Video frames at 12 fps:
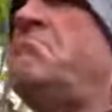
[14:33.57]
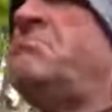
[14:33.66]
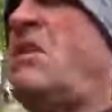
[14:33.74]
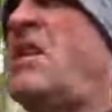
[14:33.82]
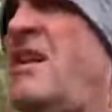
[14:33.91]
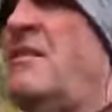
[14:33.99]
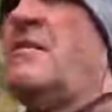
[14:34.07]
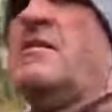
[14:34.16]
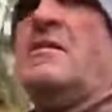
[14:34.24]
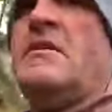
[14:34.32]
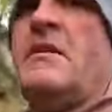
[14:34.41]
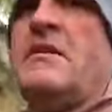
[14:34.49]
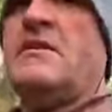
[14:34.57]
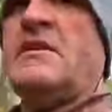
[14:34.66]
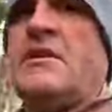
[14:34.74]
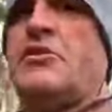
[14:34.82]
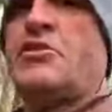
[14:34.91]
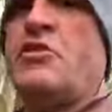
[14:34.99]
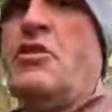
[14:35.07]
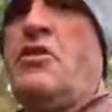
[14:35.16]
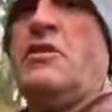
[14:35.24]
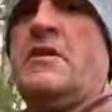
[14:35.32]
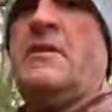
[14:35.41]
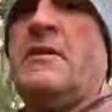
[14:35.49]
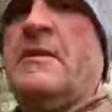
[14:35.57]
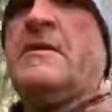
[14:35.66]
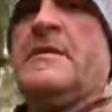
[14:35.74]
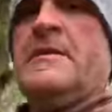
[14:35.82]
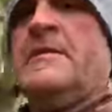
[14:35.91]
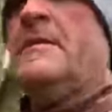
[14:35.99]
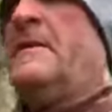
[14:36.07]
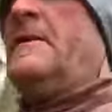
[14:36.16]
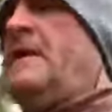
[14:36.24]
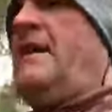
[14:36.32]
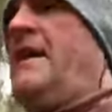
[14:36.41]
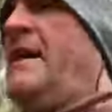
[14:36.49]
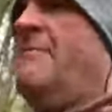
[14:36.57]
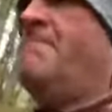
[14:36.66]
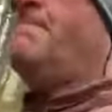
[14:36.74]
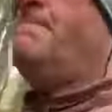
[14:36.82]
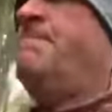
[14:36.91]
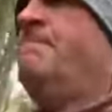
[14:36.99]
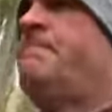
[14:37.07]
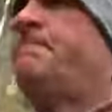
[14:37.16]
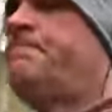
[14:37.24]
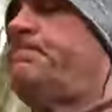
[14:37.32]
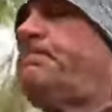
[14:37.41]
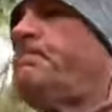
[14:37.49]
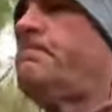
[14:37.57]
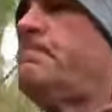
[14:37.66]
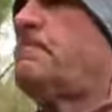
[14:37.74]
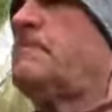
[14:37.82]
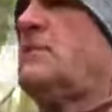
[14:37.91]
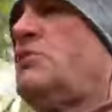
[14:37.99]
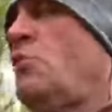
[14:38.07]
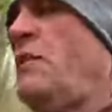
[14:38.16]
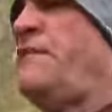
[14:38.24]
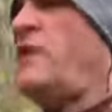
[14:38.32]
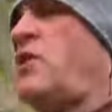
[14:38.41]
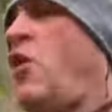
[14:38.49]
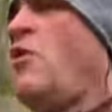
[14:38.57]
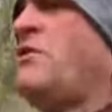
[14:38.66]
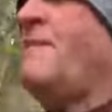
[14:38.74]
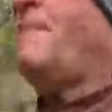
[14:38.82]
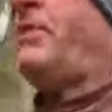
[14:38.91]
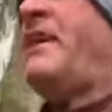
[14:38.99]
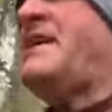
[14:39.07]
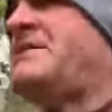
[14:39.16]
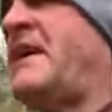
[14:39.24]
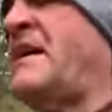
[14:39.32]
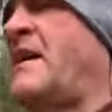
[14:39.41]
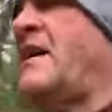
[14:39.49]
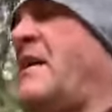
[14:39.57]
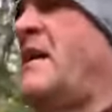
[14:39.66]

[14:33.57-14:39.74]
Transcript: Do you? Is that true? Um, so if you're contemplating